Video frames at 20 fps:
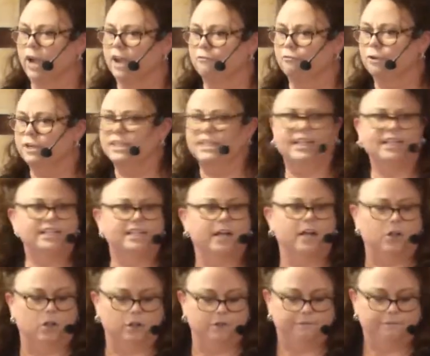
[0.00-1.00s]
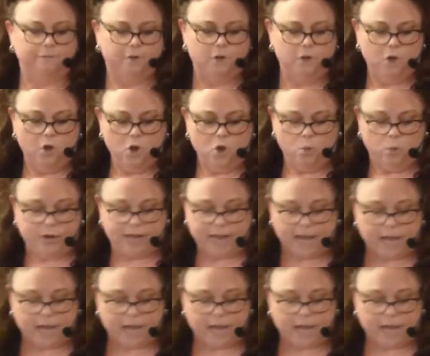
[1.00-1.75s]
every detail of what